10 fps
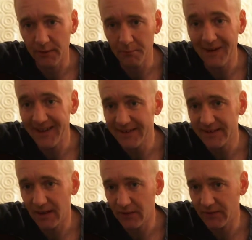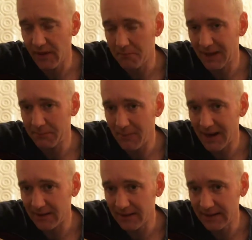mic sounds, that mic
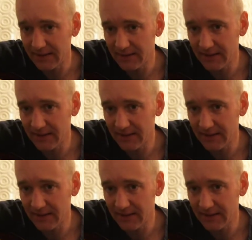modeling